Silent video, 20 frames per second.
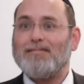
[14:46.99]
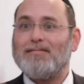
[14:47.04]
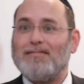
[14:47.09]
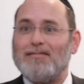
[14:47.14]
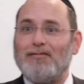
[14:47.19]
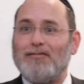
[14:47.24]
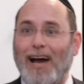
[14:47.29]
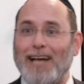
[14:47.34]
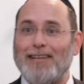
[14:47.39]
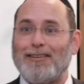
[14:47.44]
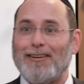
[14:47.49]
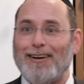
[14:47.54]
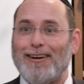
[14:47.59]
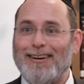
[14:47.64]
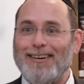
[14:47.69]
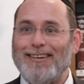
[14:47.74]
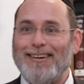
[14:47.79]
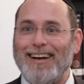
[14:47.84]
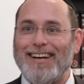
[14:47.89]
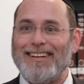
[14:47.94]

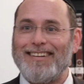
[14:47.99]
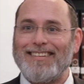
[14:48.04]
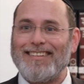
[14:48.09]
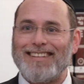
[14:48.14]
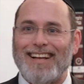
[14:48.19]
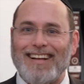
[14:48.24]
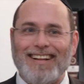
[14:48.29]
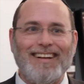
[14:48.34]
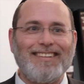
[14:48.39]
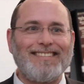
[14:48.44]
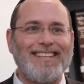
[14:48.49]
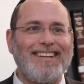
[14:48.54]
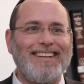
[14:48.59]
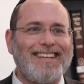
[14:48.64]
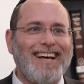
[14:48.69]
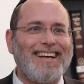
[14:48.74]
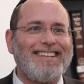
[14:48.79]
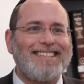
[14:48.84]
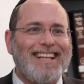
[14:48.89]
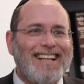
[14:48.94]
Weiter, right?
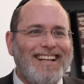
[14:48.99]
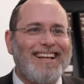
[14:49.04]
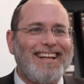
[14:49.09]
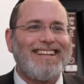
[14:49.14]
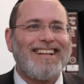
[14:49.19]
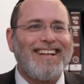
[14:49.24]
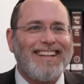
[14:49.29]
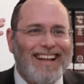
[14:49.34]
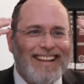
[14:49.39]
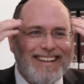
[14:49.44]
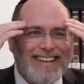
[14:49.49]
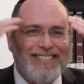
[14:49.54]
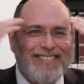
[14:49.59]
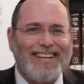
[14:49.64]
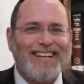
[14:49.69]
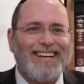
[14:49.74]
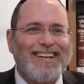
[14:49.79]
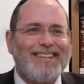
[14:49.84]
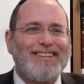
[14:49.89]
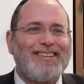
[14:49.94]
Nothing. What
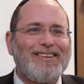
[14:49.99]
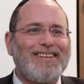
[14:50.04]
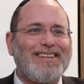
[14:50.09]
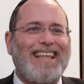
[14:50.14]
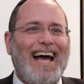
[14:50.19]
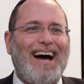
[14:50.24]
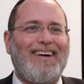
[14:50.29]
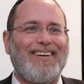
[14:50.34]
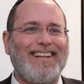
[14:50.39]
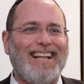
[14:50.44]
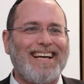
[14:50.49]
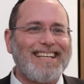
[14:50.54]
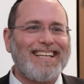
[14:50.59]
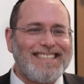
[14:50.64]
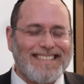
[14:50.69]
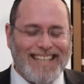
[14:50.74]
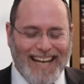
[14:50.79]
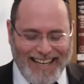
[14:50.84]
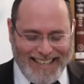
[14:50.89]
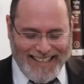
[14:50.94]
are you going to do with that one? Like,
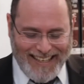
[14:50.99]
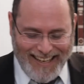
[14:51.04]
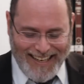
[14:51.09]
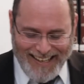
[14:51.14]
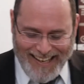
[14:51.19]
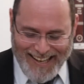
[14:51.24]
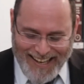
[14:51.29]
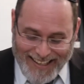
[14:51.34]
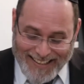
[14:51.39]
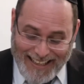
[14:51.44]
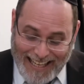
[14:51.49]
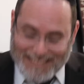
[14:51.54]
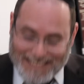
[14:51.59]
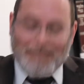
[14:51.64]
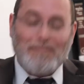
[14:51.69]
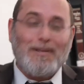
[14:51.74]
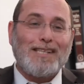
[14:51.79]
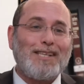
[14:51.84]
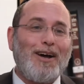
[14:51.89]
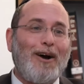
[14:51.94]
it's not. That's
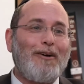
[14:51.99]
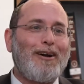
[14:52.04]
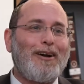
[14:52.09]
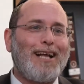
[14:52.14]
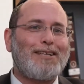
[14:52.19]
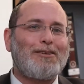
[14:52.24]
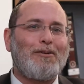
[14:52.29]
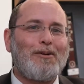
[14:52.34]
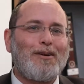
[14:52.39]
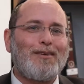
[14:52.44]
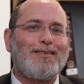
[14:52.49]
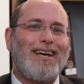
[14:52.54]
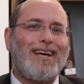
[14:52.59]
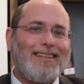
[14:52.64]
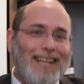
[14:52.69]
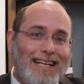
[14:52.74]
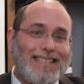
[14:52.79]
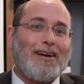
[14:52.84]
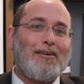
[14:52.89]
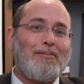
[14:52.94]
the Masorah. That's what we would have
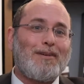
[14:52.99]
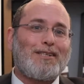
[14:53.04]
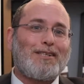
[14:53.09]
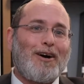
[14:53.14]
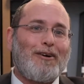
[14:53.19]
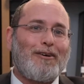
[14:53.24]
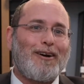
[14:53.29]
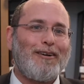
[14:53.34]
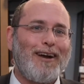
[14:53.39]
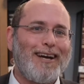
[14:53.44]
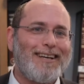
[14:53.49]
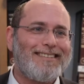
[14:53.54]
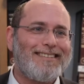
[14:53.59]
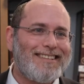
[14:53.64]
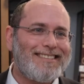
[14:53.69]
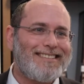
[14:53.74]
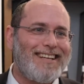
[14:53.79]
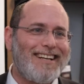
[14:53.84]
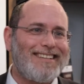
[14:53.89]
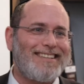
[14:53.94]
said. That's our Masorah, right?
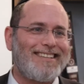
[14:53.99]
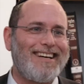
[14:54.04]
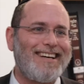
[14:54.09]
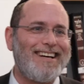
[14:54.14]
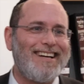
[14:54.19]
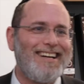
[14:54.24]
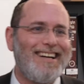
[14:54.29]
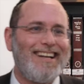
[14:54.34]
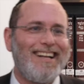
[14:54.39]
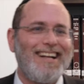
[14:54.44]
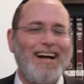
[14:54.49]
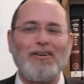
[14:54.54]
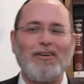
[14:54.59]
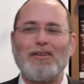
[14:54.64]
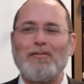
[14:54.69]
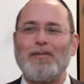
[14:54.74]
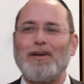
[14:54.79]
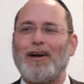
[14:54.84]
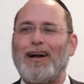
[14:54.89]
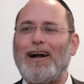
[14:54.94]
It's not. That
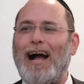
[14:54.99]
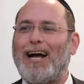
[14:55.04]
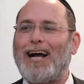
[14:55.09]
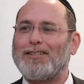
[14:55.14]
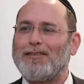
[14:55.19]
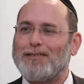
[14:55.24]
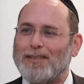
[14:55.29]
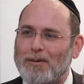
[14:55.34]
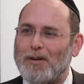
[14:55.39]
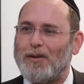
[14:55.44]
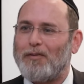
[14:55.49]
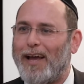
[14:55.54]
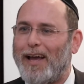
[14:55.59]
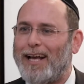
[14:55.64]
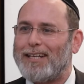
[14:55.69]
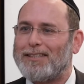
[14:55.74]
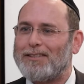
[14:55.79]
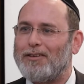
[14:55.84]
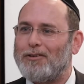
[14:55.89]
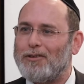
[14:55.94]
wouldn't have been a kash if someone would have
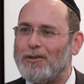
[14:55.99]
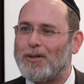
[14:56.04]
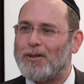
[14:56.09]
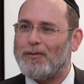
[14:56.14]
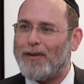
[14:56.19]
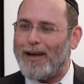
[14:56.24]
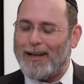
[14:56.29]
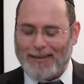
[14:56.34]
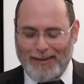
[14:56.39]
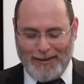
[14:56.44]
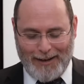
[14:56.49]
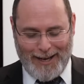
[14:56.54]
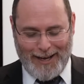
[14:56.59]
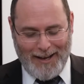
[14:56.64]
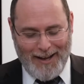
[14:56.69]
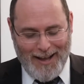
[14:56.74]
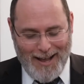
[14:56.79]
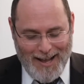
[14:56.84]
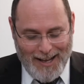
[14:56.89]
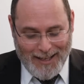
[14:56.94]
asked you. You would have had.
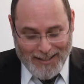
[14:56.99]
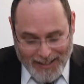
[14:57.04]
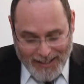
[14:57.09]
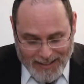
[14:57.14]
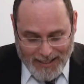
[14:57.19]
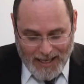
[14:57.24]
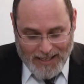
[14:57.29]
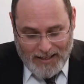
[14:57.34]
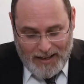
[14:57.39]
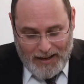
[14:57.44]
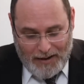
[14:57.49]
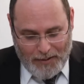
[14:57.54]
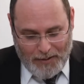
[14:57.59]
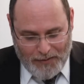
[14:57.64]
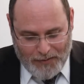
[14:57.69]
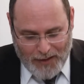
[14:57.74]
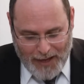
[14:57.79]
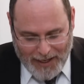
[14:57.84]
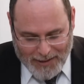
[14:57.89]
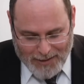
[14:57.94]
Okay. So he says we
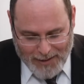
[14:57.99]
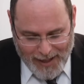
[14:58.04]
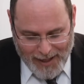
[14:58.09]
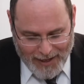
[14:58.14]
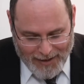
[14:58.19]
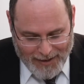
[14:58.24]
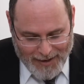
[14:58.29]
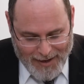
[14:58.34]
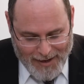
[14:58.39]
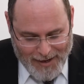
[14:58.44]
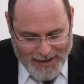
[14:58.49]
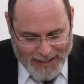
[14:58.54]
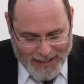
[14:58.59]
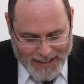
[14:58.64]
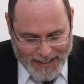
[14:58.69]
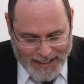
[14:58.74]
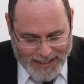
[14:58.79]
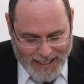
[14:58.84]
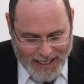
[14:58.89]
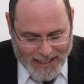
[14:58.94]
have to answer that.
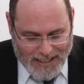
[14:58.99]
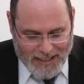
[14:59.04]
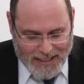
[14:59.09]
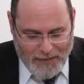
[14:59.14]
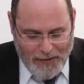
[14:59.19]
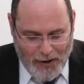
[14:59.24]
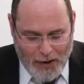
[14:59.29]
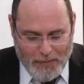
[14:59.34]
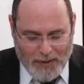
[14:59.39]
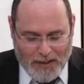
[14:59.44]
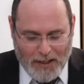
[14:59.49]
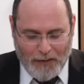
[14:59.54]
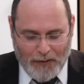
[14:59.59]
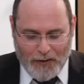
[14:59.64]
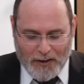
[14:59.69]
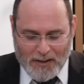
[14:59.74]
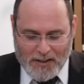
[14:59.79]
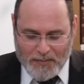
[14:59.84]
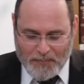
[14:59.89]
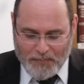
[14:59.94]
So he says it's a very big
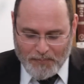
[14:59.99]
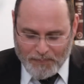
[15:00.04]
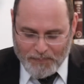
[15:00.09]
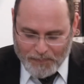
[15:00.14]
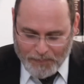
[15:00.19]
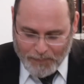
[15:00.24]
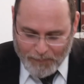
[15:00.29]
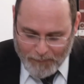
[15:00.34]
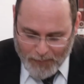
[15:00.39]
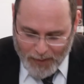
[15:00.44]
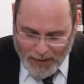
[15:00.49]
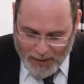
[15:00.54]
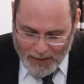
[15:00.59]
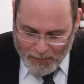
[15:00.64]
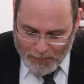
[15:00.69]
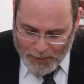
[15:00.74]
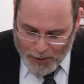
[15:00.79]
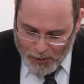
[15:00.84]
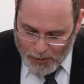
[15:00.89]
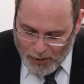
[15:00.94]
difference.
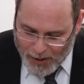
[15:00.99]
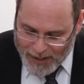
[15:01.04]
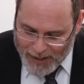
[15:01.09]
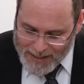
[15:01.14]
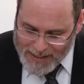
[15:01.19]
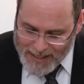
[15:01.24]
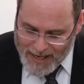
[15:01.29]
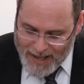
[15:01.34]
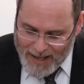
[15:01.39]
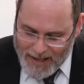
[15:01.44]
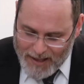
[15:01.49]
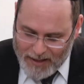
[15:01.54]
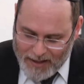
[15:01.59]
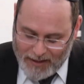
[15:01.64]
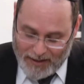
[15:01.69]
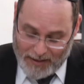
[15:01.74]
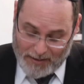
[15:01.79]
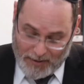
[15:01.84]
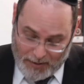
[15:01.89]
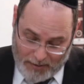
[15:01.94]
Because,
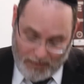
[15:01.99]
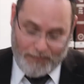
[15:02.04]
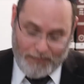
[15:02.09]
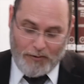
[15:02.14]
of